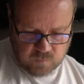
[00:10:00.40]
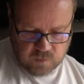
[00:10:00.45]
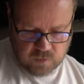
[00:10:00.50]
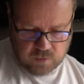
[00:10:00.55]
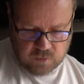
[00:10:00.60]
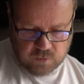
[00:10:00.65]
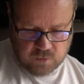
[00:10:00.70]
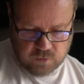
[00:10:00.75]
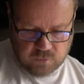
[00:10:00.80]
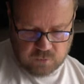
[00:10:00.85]

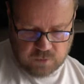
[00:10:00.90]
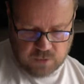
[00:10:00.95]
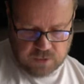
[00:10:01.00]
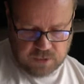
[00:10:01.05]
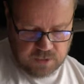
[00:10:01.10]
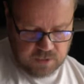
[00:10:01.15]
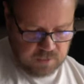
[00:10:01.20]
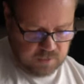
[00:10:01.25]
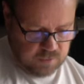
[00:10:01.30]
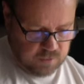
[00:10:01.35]
and you're
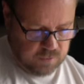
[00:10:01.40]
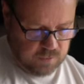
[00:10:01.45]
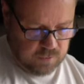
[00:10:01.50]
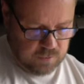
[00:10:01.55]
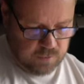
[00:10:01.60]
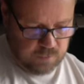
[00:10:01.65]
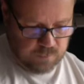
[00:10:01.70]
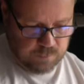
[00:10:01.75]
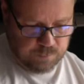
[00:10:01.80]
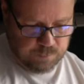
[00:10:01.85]
ready
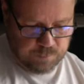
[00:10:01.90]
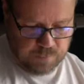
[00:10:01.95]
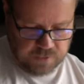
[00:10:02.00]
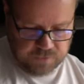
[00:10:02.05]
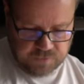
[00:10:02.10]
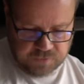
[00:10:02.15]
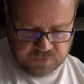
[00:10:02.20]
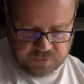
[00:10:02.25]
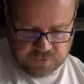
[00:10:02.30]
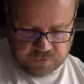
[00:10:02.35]
to
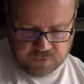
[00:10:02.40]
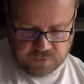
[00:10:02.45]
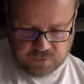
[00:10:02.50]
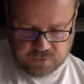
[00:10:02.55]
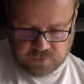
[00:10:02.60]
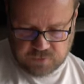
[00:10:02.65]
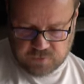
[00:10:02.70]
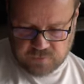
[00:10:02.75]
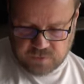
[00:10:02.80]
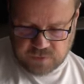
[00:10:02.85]
mount the
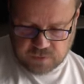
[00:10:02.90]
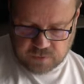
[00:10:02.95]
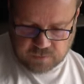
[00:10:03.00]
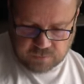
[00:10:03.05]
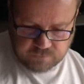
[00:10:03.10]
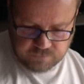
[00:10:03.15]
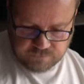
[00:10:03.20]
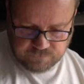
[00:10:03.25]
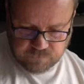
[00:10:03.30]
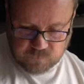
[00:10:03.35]
sensors to the
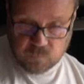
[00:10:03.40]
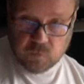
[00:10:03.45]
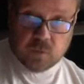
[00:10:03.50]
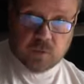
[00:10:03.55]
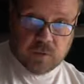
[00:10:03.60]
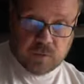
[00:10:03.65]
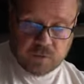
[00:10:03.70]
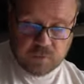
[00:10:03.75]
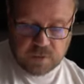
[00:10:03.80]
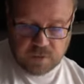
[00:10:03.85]
vehicle or
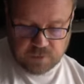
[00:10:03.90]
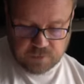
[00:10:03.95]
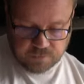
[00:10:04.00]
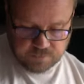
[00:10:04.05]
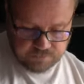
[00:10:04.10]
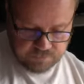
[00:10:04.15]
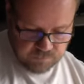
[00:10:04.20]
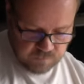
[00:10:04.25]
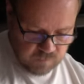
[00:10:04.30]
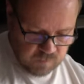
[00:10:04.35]
to the trailer.
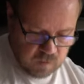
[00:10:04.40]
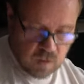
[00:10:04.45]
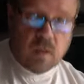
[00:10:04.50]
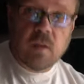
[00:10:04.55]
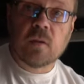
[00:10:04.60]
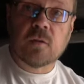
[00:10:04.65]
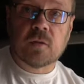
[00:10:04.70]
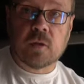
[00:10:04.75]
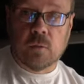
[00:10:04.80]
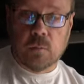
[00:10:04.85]

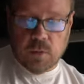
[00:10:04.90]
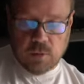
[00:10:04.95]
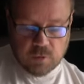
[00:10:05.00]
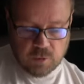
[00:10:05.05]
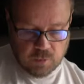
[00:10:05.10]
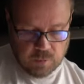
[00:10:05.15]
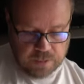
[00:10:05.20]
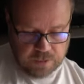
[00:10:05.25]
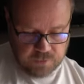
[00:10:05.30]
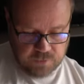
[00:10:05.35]
So we'll
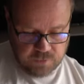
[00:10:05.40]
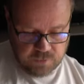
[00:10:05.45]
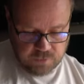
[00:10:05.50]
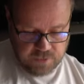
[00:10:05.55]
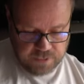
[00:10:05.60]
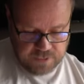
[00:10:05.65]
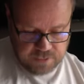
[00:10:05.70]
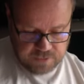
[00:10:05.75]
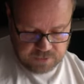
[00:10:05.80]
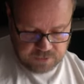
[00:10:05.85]
go out and do
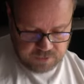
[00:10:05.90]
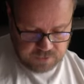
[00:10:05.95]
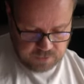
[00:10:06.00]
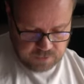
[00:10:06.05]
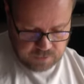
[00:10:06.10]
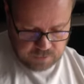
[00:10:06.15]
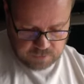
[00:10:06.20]
that next.